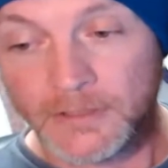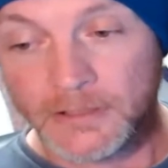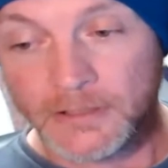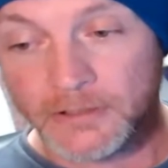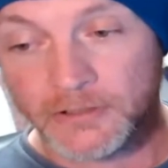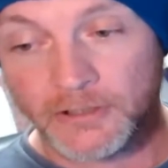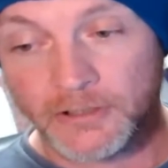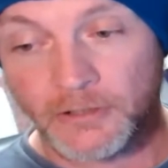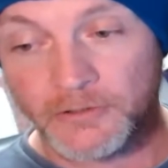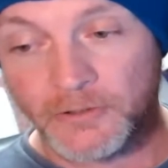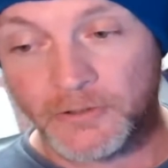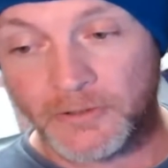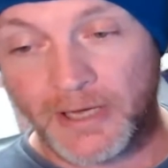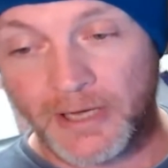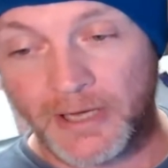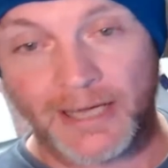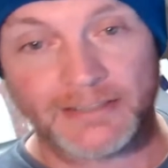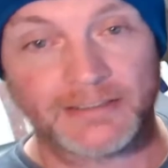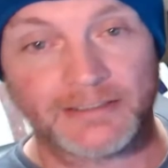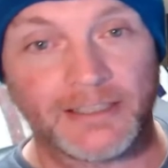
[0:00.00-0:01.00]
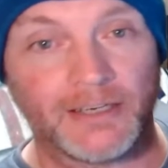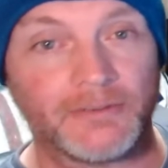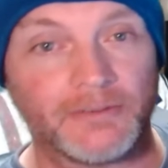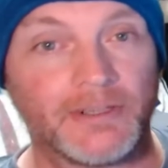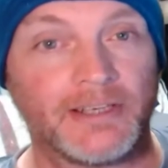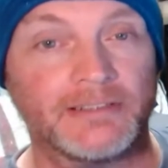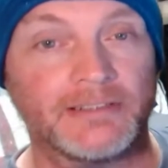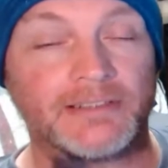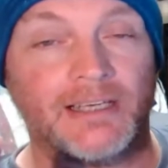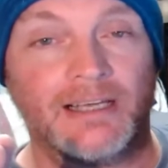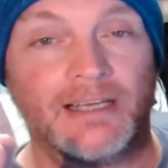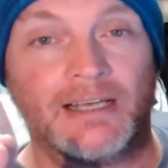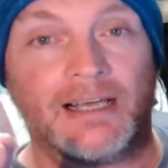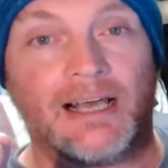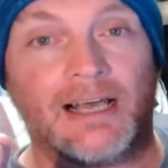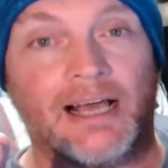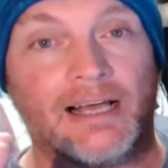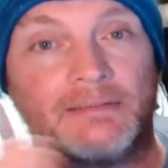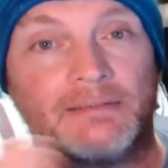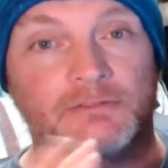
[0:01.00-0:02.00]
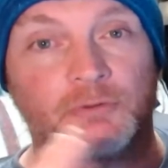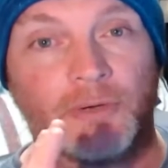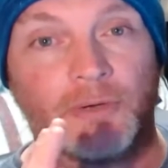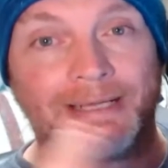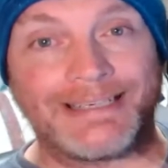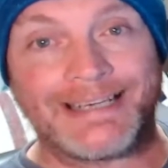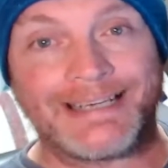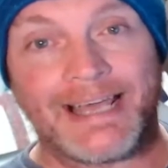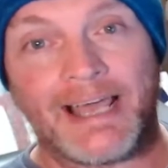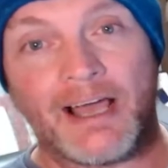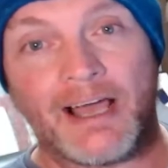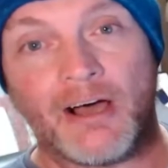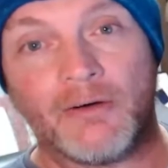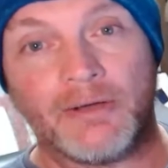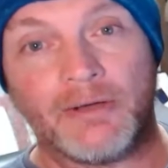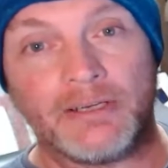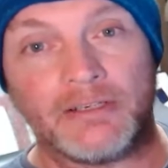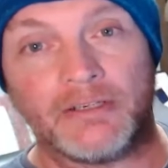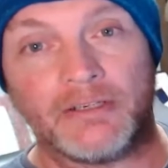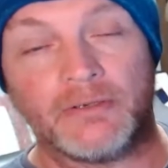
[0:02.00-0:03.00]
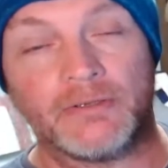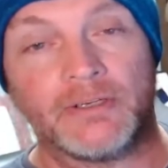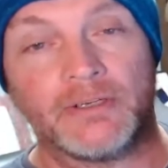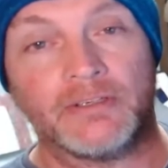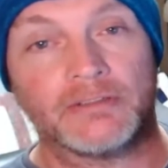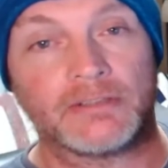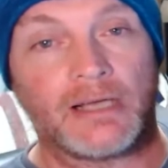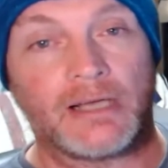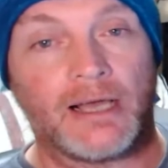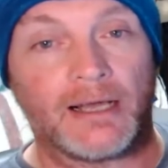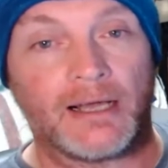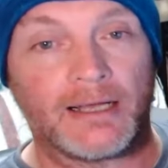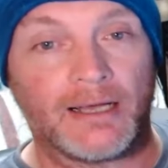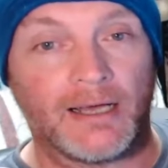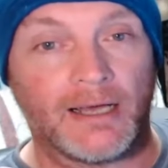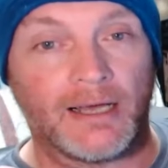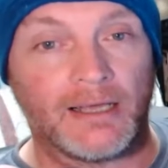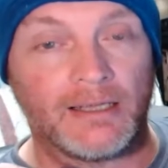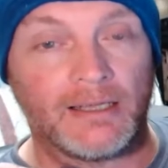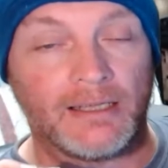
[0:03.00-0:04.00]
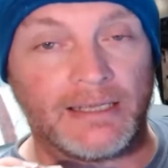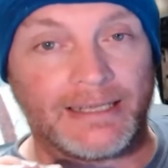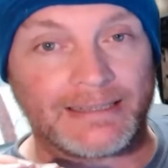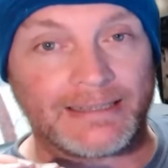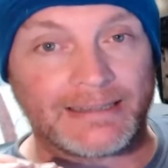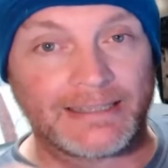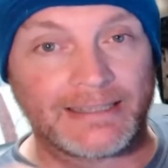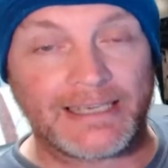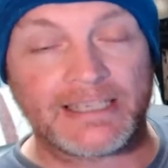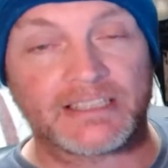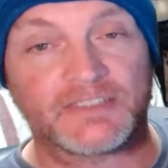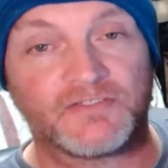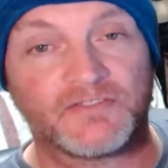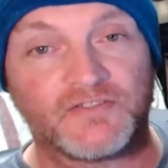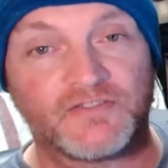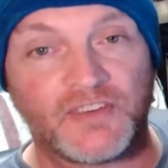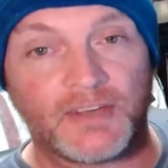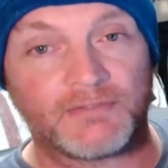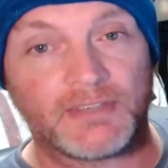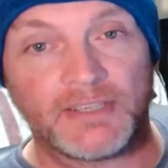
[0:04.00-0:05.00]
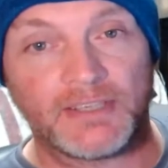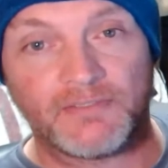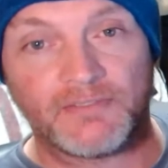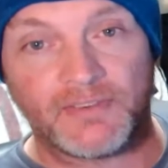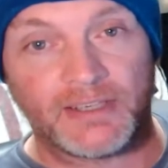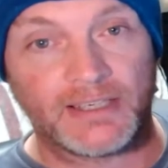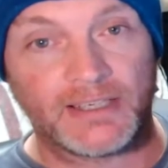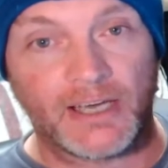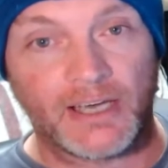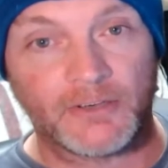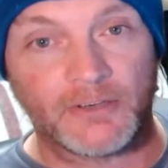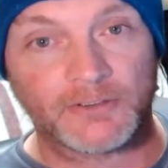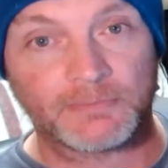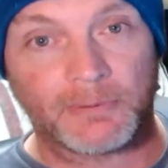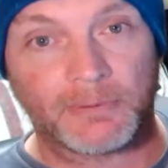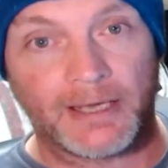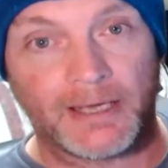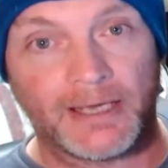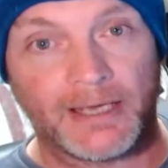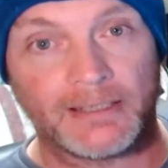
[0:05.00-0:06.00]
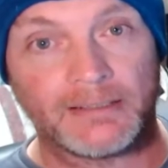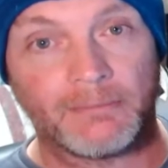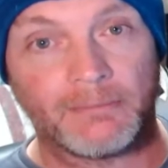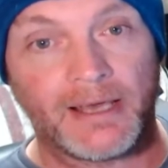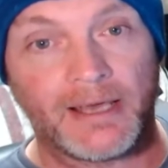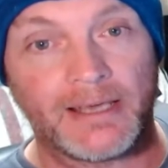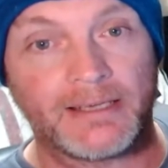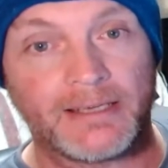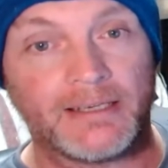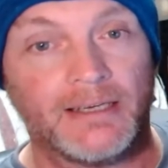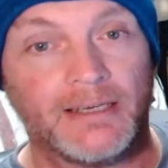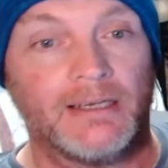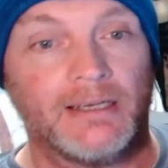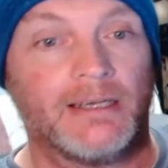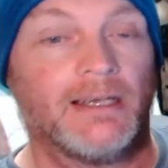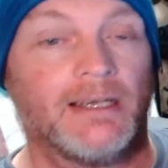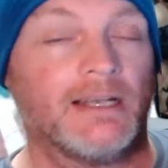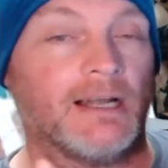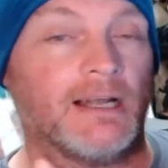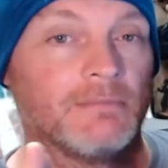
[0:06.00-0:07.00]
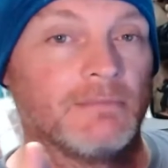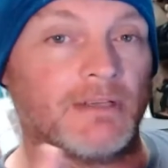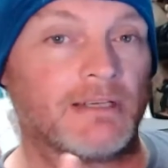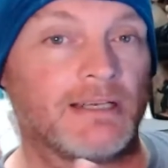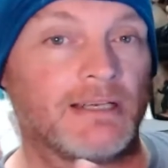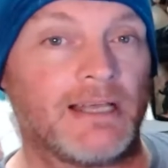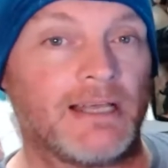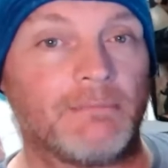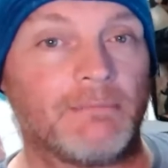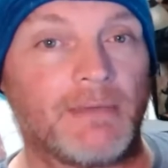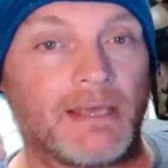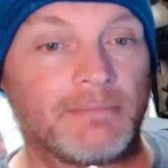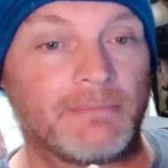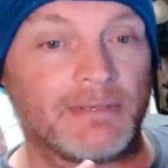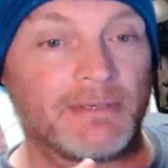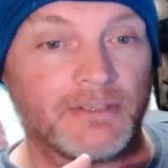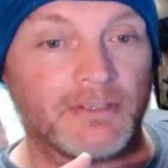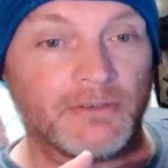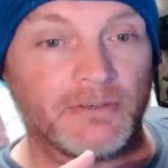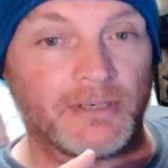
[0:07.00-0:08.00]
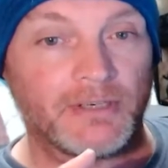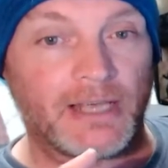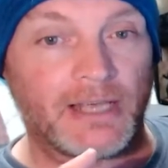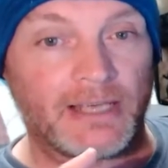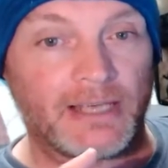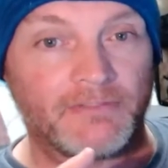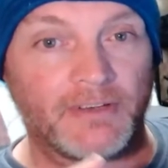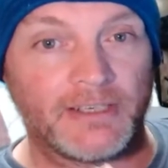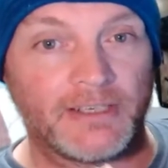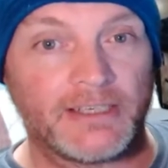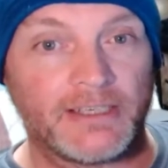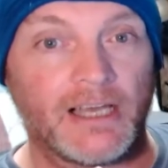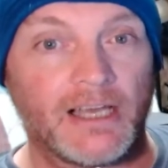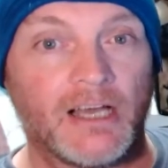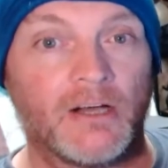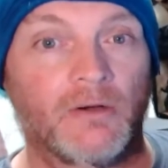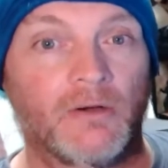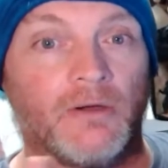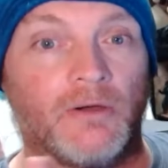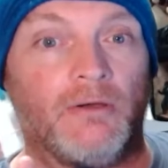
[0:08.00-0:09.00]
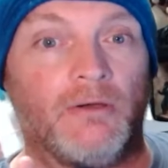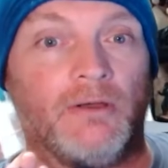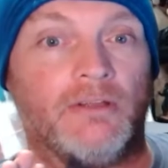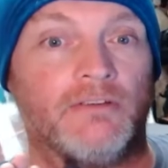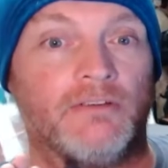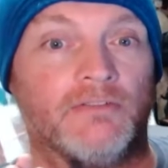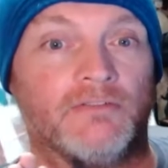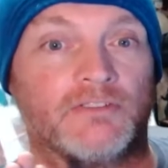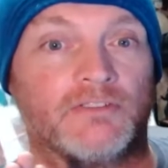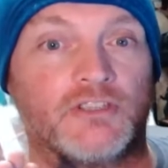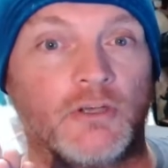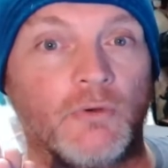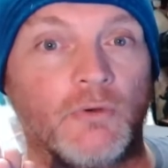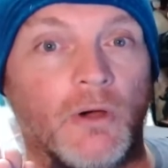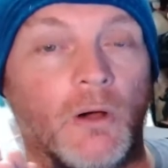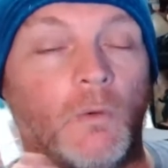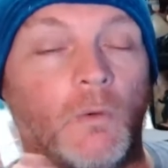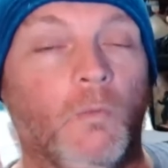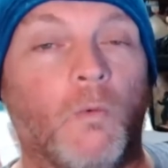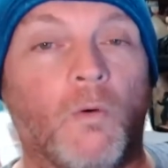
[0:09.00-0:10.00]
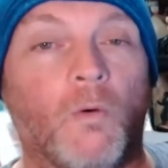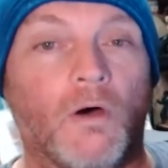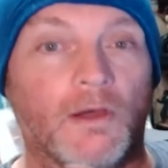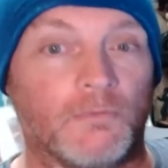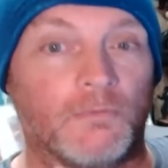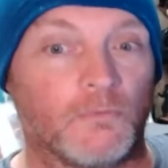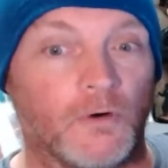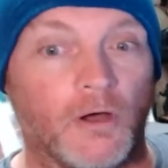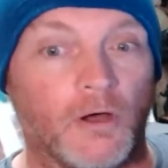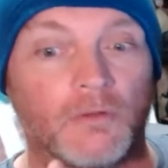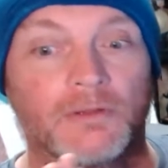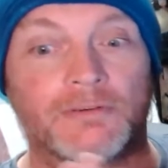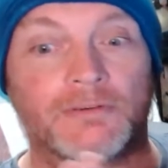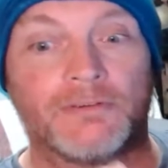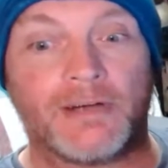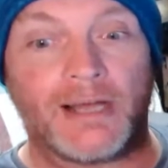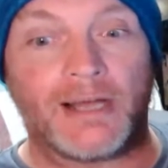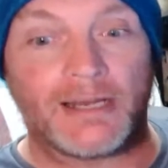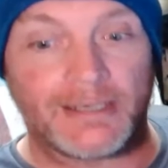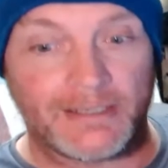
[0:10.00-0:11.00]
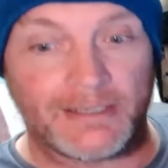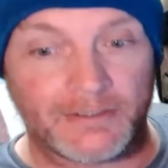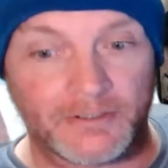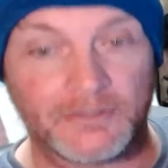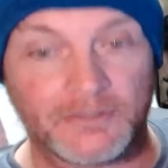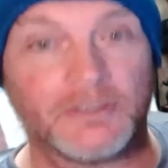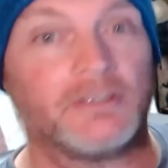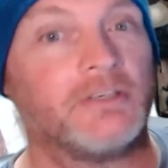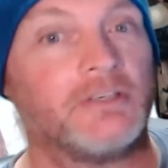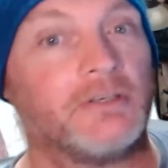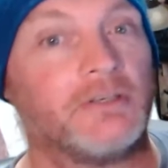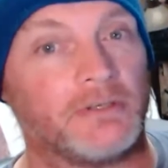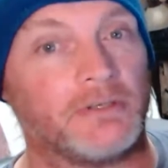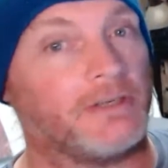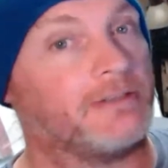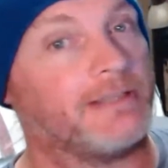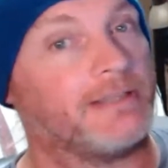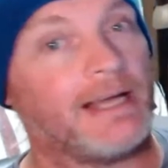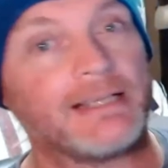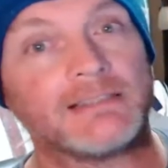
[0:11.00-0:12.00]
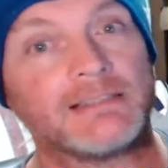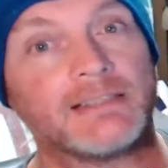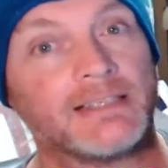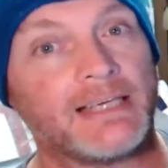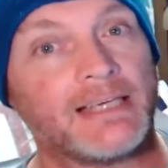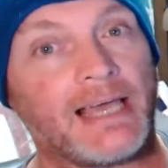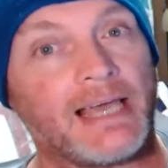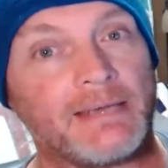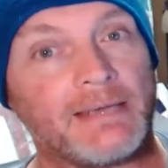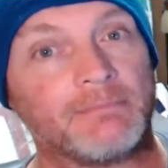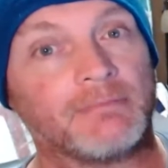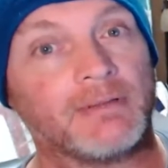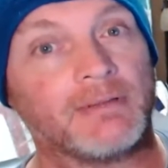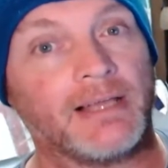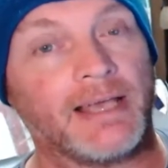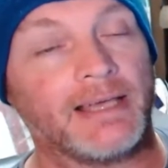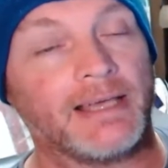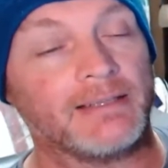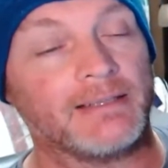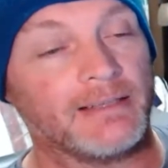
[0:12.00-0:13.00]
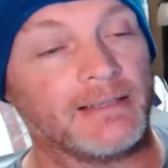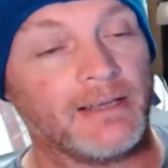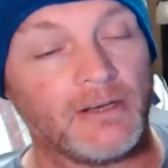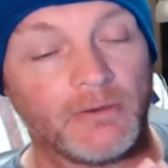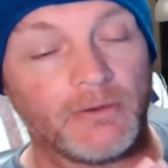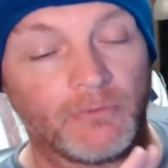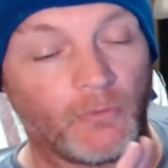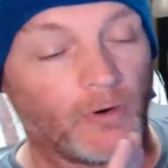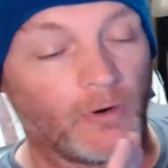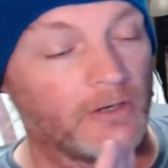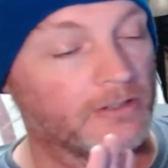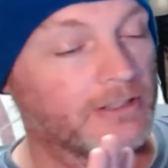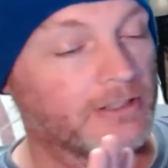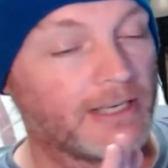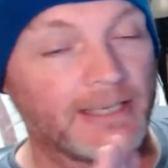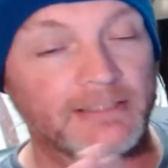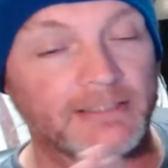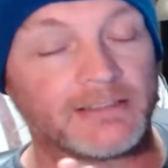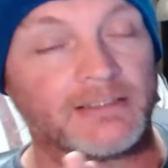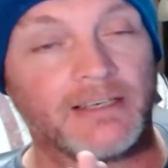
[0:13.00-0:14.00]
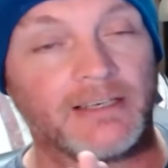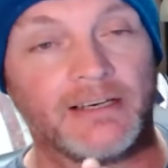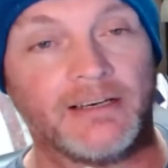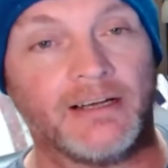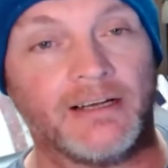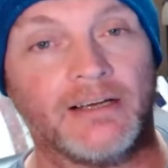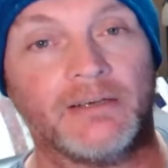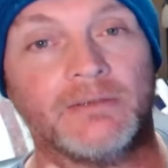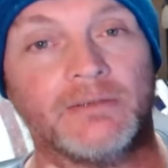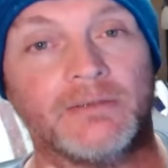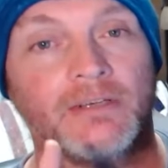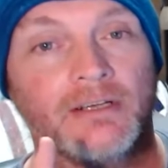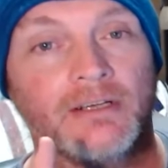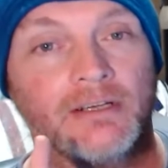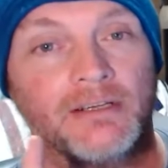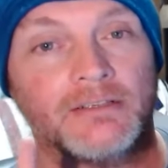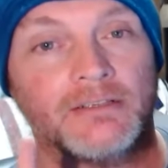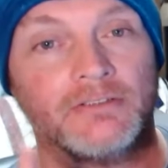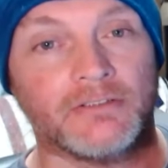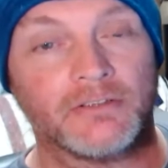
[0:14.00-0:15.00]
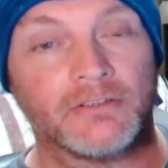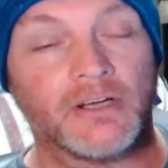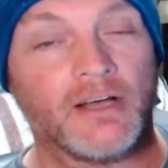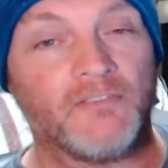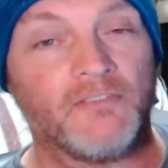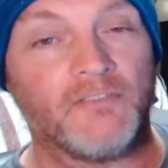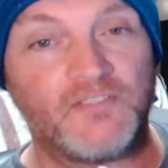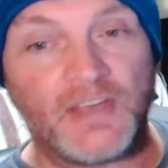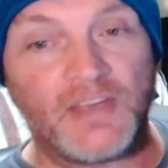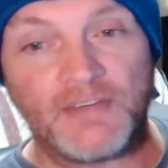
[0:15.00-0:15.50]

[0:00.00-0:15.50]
just so you guys know this, between now and New Year's, I got at least 50 videos planned to make, and I'm looking at maybe doing a video 201 rolling right into the new year. That's the game plan. Worst case scenario, you've got